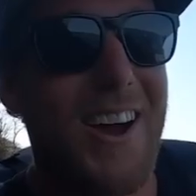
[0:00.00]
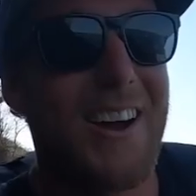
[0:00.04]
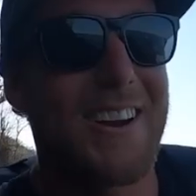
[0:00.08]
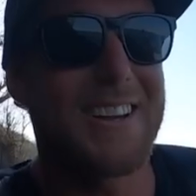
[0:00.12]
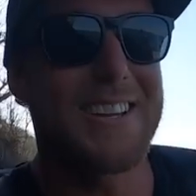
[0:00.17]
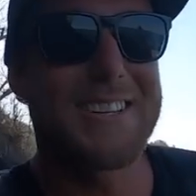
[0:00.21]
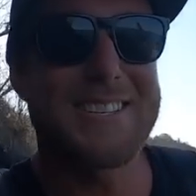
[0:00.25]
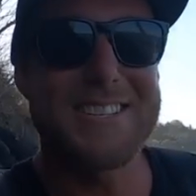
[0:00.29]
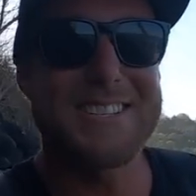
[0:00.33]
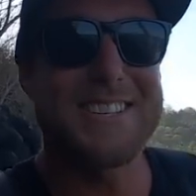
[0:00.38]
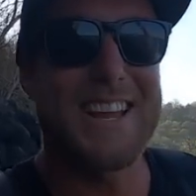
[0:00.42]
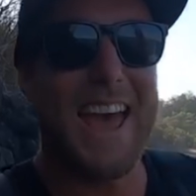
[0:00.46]
Don't
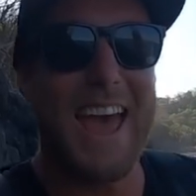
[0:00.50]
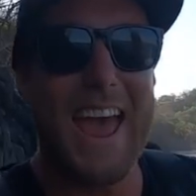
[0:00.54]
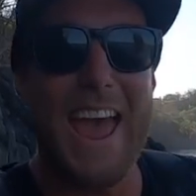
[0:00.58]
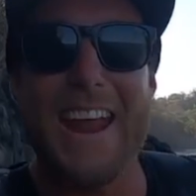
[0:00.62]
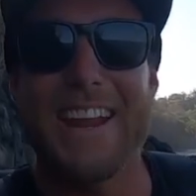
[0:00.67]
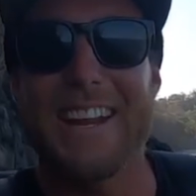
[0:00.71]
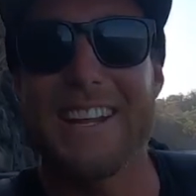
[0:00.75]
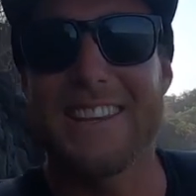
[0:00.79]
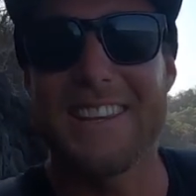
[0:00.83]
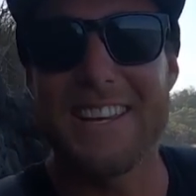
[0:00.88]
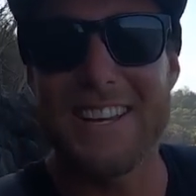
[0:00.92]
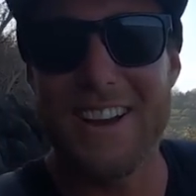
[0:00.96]
listen to
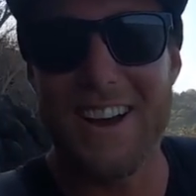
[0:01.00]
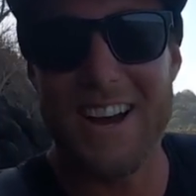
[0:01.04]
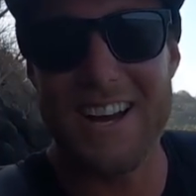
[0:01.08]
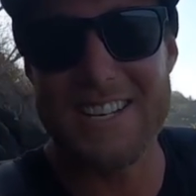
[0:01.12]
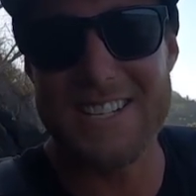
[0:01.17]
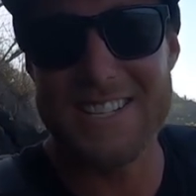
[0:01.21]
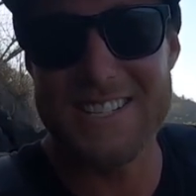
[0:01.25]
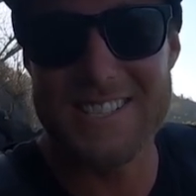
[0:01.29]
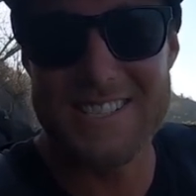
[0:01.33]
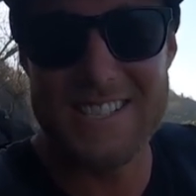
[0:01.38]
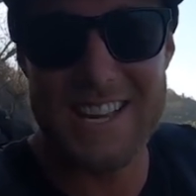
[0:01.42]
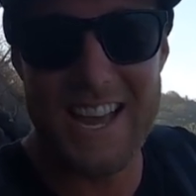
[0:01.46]
anything I
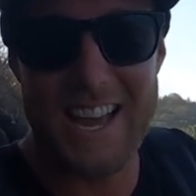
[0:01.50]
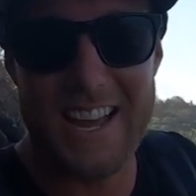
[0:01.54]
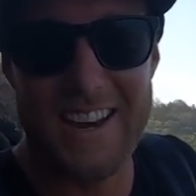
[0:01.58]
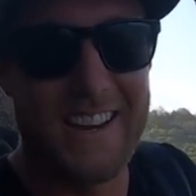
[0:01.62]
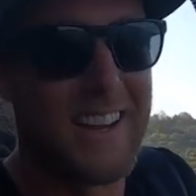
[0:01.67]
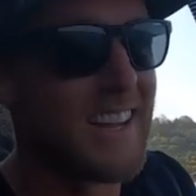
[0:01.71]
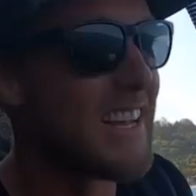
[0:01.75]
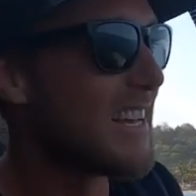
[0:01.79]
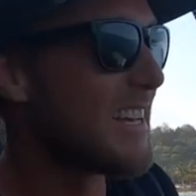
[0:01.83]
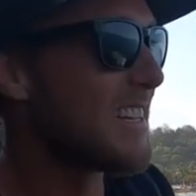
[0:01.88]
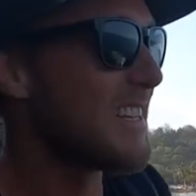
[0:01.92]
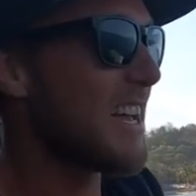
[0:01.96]
just
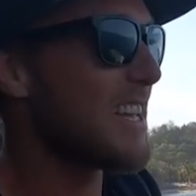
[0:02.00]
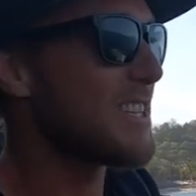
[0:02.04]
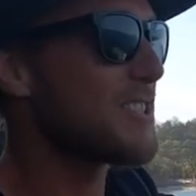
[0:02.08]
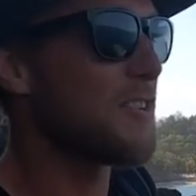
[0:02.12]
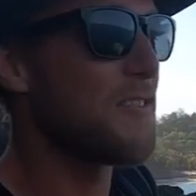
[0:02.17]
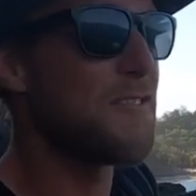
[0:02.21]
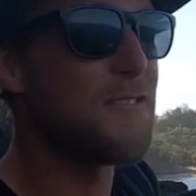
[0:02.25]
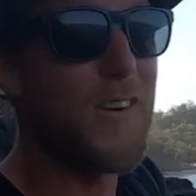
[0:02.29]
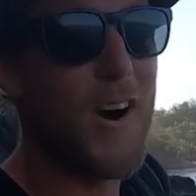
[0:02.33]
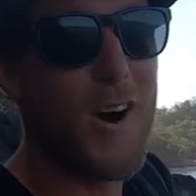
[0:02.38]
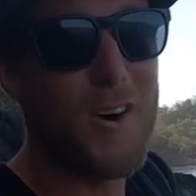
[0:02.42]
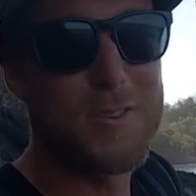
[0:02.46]
said. That's
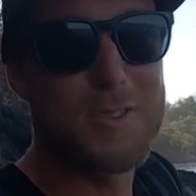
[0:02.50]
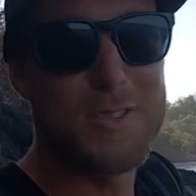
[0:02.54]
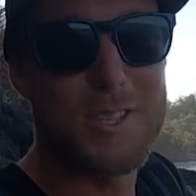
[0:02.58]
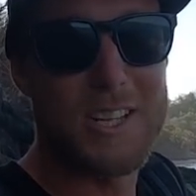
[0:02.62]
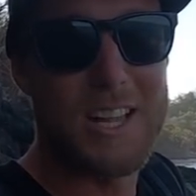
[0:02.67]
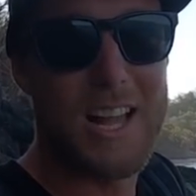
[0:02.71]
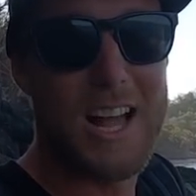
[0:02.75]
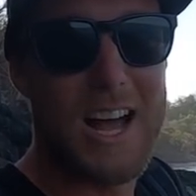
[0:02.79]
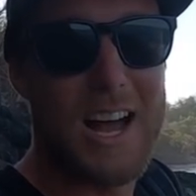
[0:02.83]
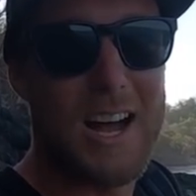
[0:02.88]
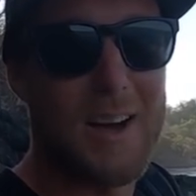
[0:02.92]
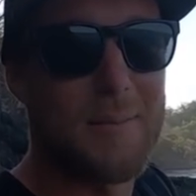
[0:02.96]
a false
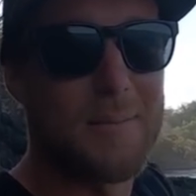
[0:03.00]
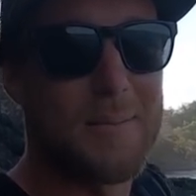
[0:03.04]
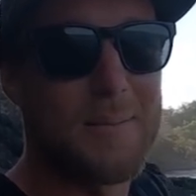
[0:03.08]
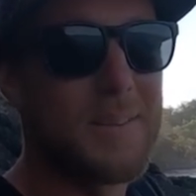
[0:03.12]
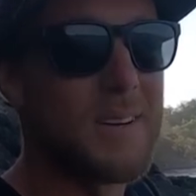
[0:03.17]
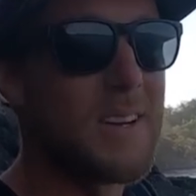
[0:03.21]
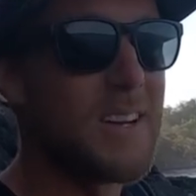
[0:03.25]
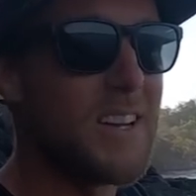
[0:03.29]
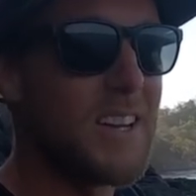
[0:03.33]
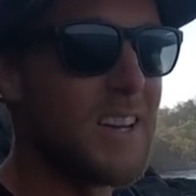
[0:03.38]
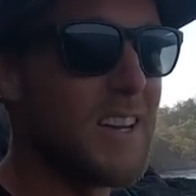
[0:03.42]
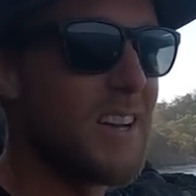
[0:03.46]
alarm.
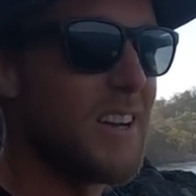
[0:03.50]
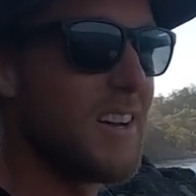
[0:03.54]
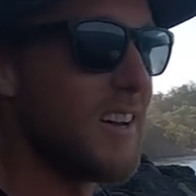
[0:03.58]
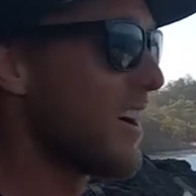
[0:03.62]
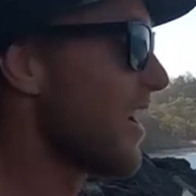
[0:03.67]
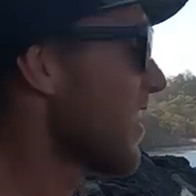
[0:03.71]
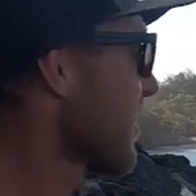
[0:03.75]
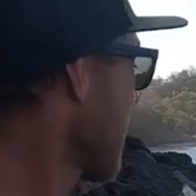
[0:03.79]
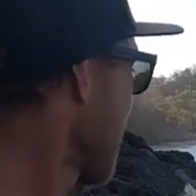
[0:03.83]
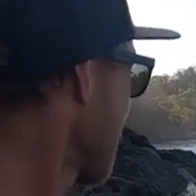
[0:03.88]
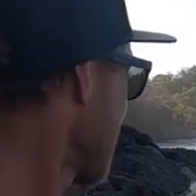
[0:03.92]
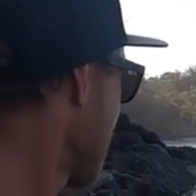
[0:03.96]

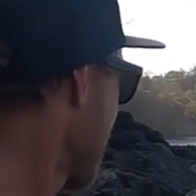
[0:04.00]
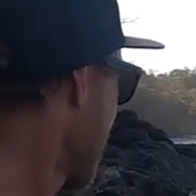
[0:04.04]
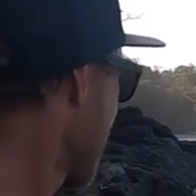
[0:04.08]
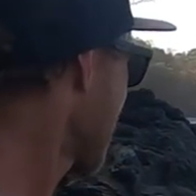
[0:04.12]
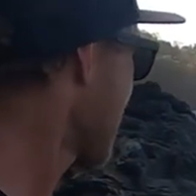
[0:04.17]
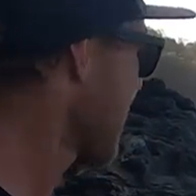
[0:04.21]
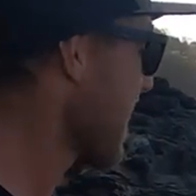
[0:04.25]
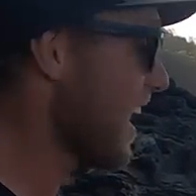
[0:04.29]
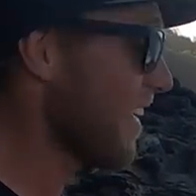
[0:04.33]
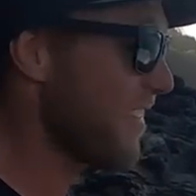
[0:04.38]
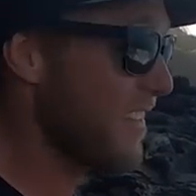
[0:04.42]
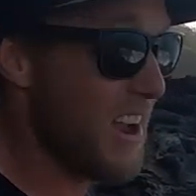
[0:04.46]
All right, there
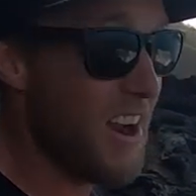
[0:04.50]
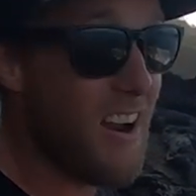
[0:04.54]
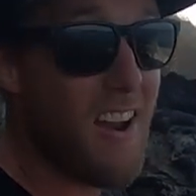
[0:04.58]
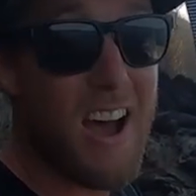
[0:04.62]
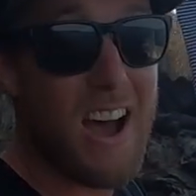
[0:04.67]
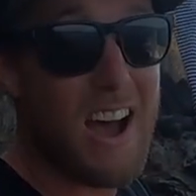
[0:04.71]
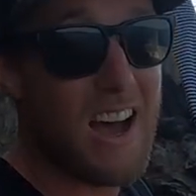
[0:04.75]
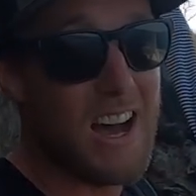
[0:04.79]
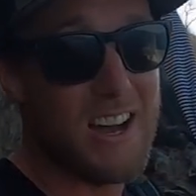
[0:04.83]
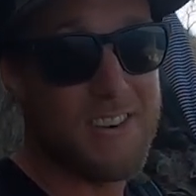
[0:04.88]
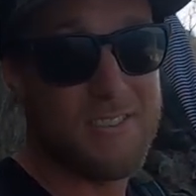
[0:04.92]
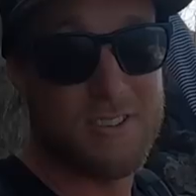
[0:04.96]
are there
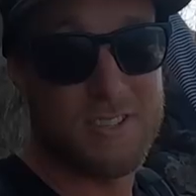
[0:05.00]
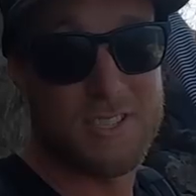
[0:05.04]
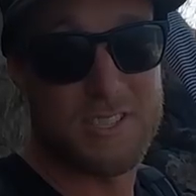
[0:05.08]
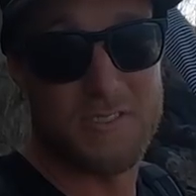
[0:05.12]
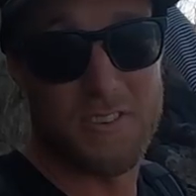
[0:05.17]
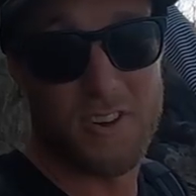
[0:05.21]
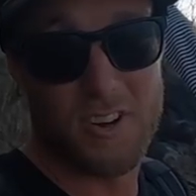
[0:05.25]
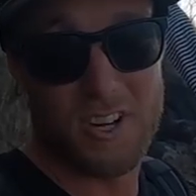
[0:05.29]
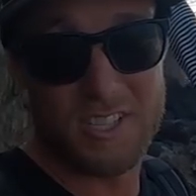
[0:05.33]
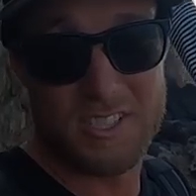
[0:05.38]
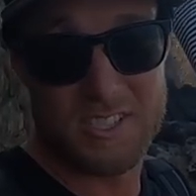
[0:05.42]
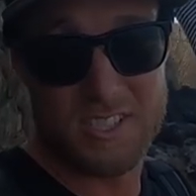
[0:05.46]
are hundreds
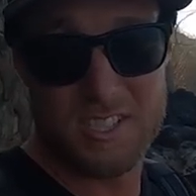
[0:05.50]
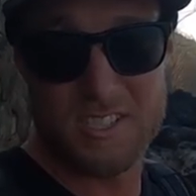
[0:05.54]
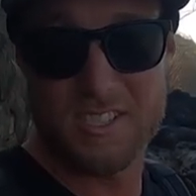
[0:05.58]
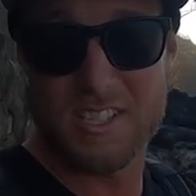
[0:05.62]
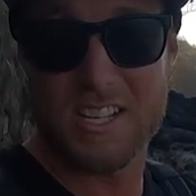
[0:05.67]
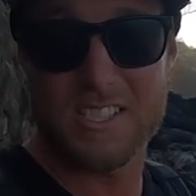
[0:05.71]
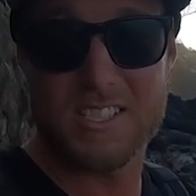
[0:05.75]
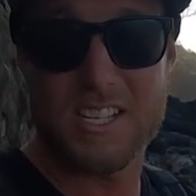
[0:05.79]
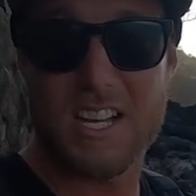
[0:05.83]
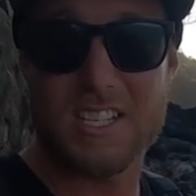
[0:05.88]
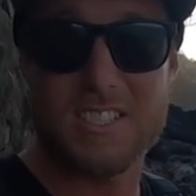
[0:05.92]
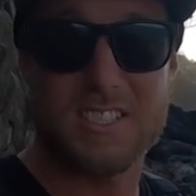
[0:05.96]
of oysters.
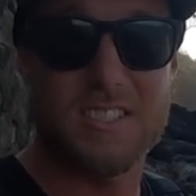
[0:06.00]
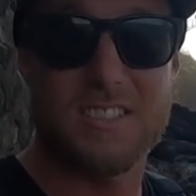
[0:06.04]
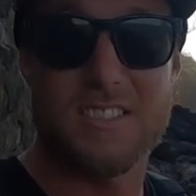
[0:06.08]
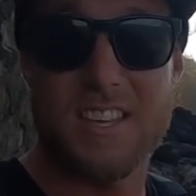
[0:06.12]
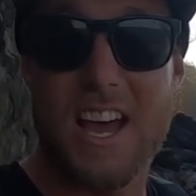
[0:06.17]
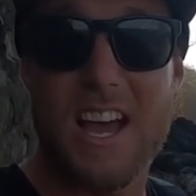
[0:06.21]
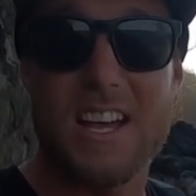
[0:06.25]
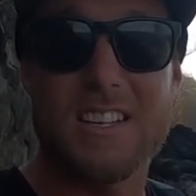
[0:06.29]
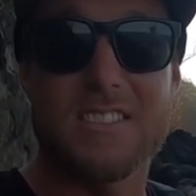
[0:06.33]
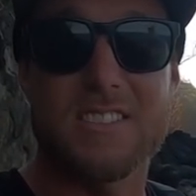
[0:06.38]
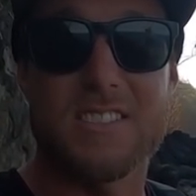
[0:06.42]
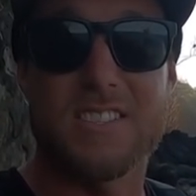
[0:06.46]
There's actually
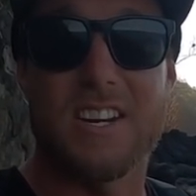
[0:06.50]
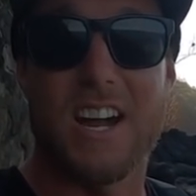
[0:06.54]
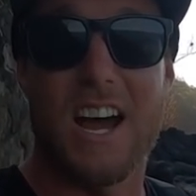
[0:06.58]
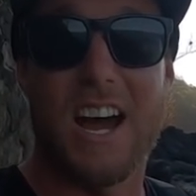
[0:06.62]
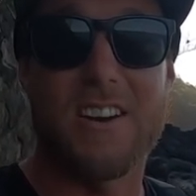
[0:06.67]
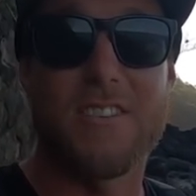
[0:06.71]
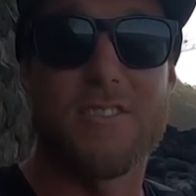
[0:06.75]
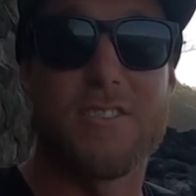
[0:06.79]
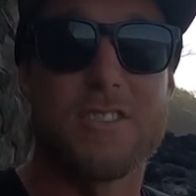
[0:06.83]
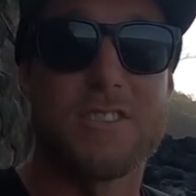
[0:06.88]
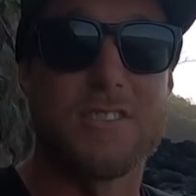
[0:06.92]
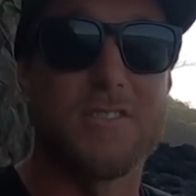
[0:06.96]
thousands and
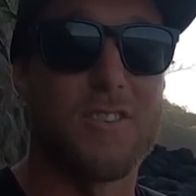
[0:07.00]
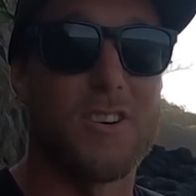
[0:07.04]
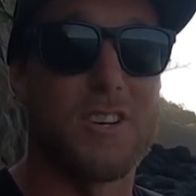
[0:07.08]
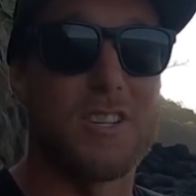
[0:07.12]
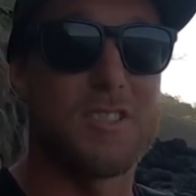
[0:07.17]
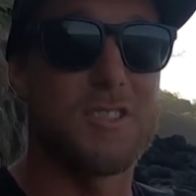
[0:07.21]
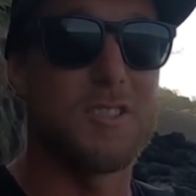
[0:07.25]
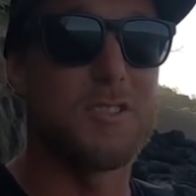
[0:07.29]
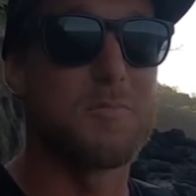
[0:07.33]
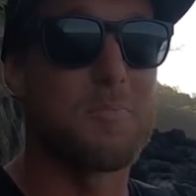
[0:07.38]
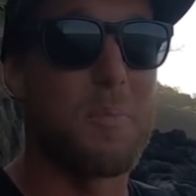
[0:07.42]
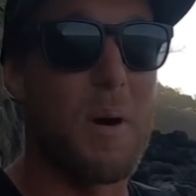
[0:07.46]
hundreds of
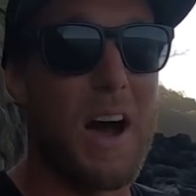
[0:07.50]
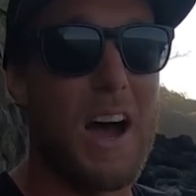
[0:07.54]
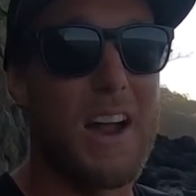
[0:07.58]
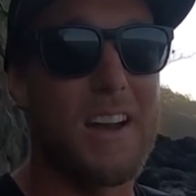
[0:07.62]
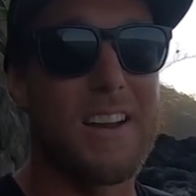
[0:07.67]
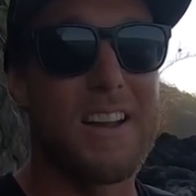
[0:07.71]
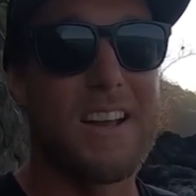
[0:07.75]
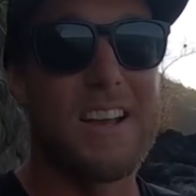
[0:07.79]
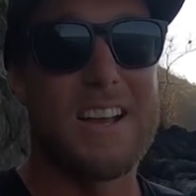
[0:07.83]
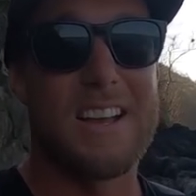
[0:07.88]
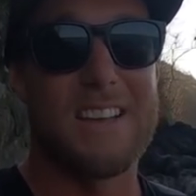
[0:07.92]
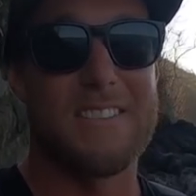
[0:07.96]
oysters, but